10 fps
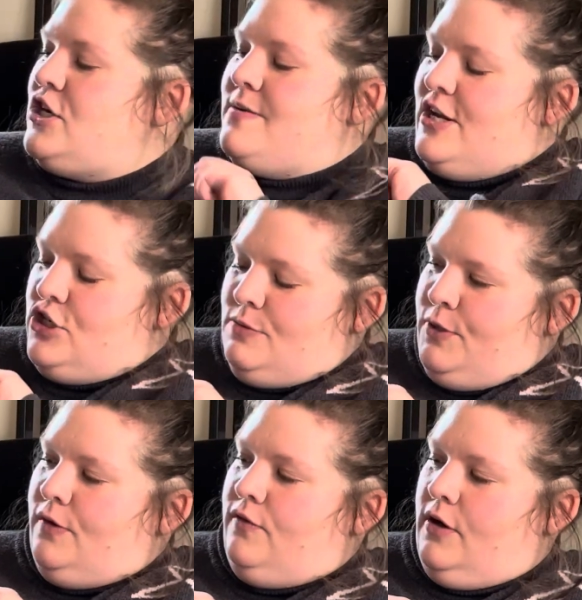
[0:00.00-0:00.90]
I mean, it's just
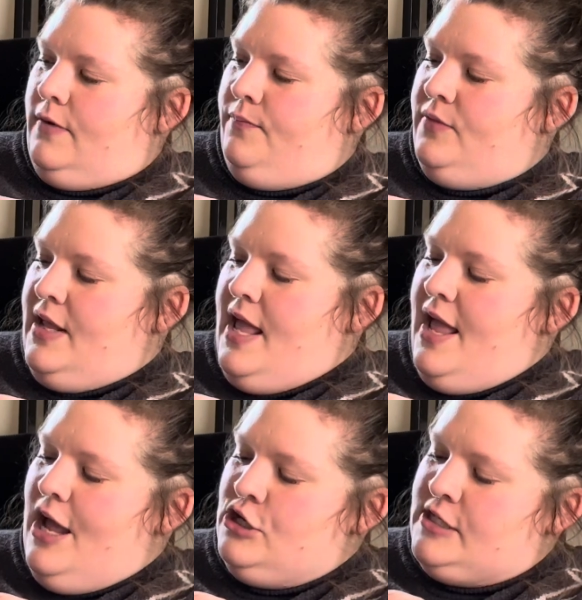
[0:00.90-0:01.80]
beautiful.
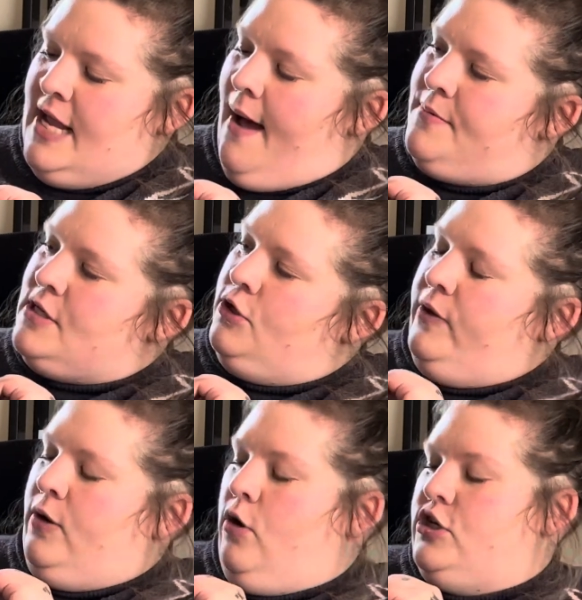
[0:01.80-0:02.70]
It's just
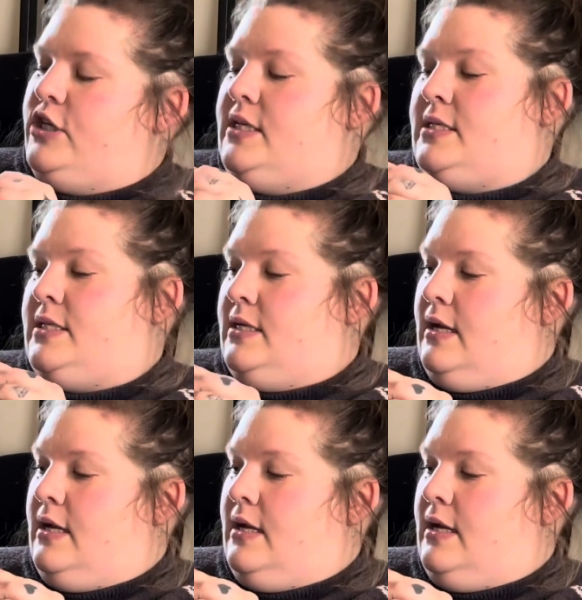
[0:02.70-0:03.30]
absolutely gorgeous.